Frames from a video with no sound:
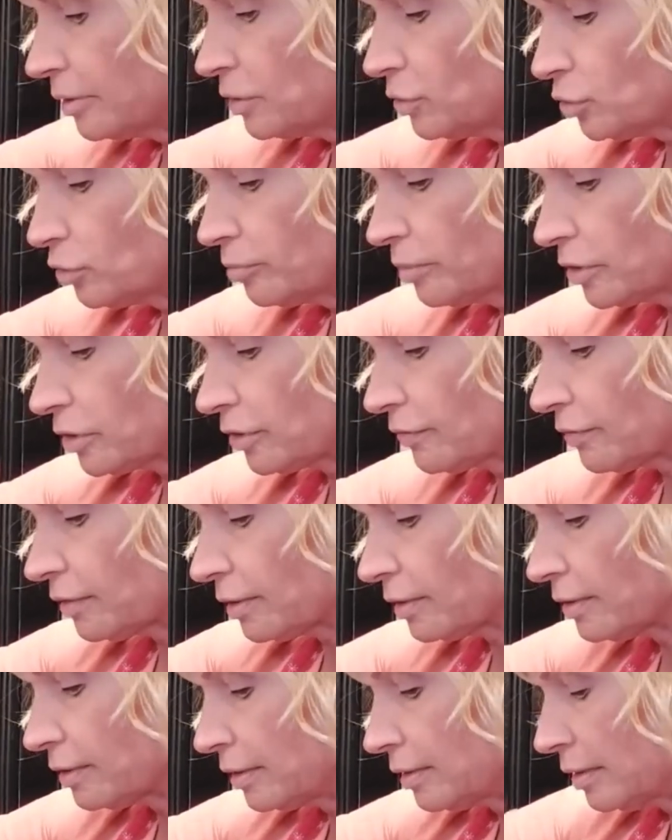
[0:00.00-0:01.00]
would be too much of
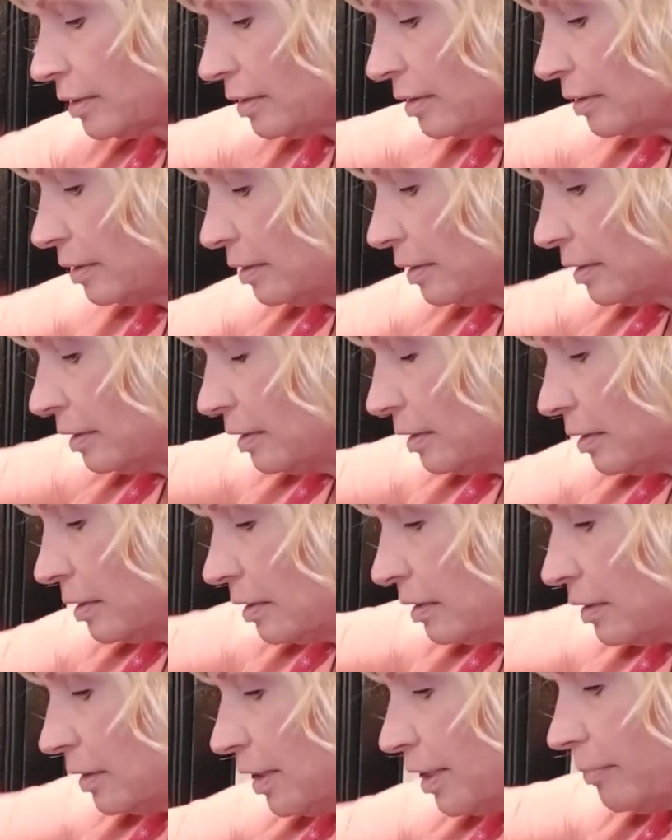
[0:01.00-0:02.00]
a
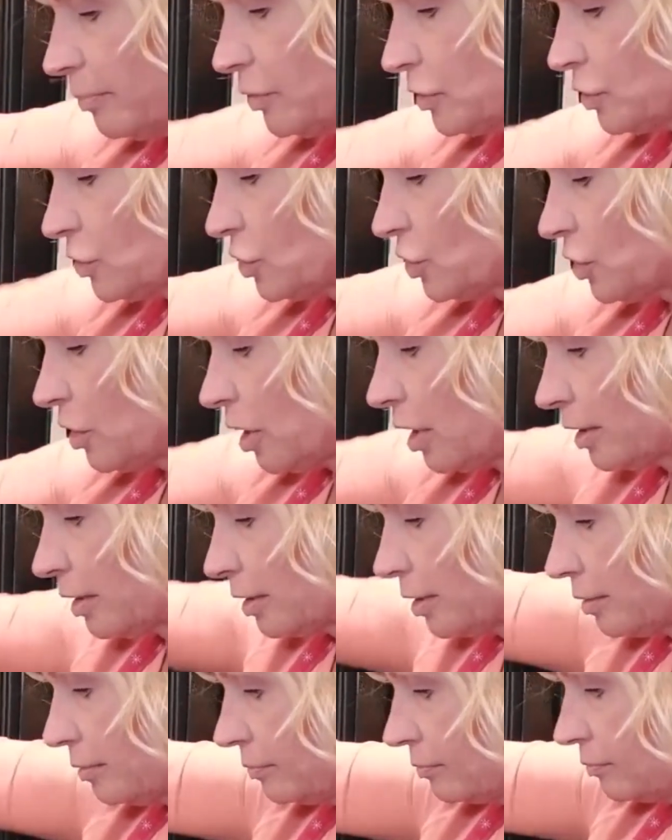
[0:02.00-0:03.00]
temperature
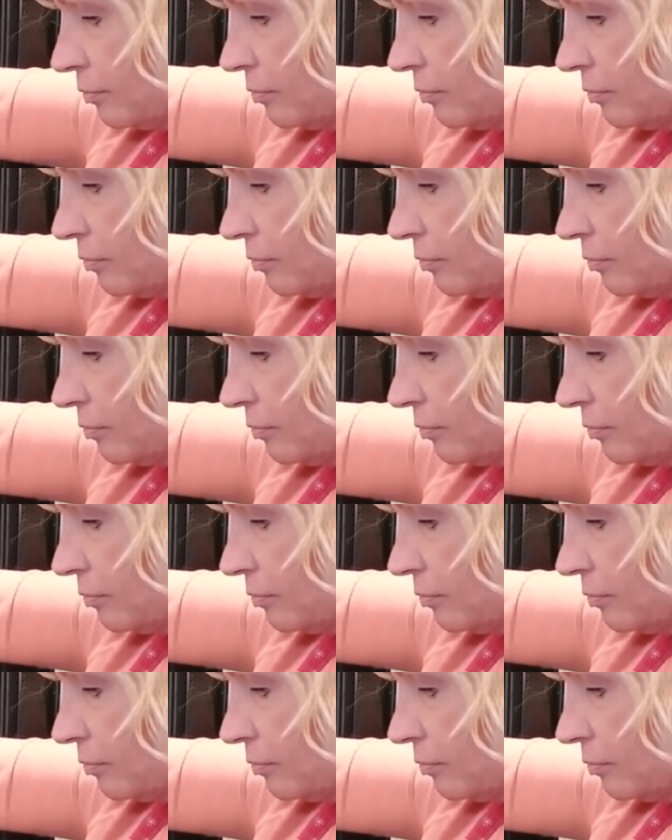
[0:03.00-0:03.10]
shock.